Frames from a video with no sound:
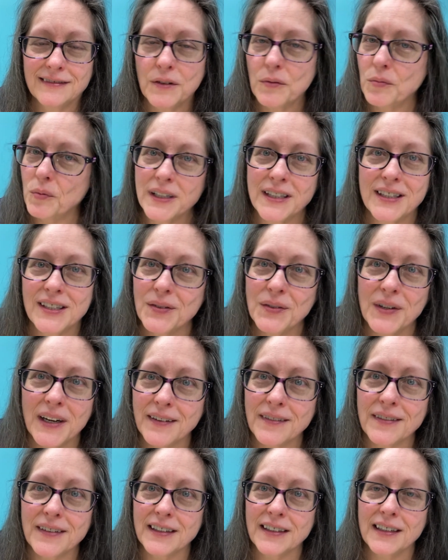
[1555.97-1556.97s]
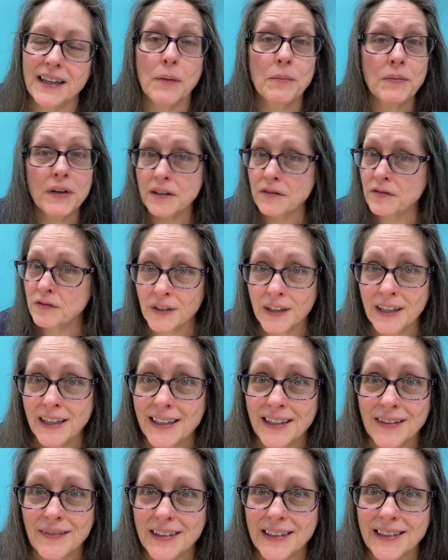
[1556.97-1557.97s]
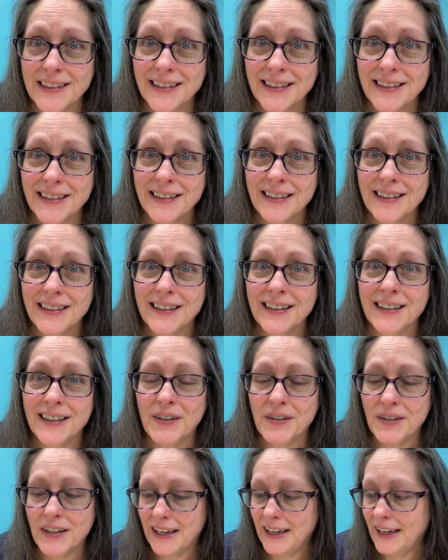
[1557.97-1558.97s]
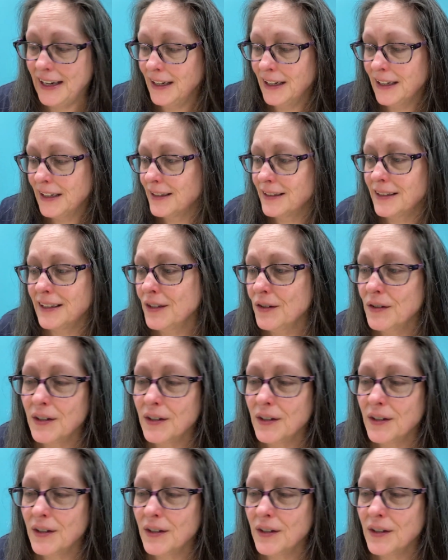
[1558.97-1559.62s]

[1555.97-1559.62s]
I'm not afraid of it, okay? Because I know